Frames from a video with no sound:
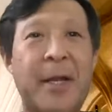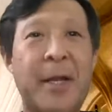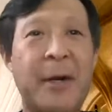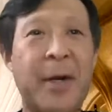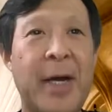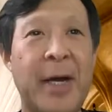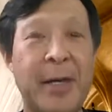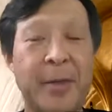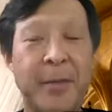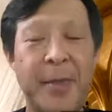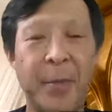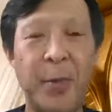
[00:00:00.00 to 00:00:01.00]
Now,
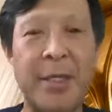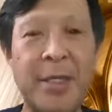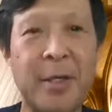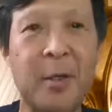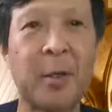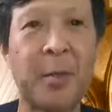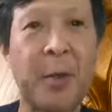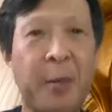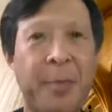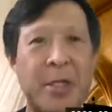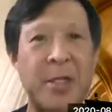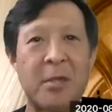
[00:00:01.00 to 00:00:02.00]
the reason or
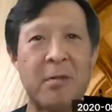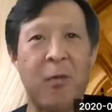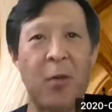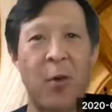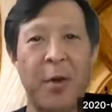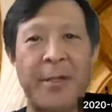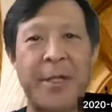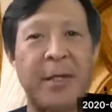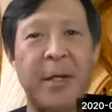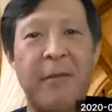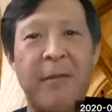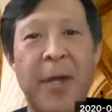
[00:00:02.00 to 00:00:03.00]
purposes for the
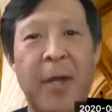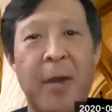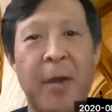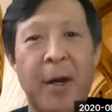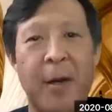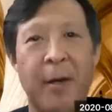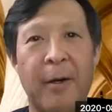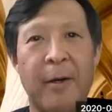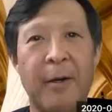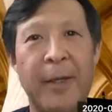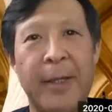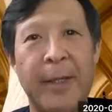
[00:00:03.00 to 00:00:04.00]
Sunday video are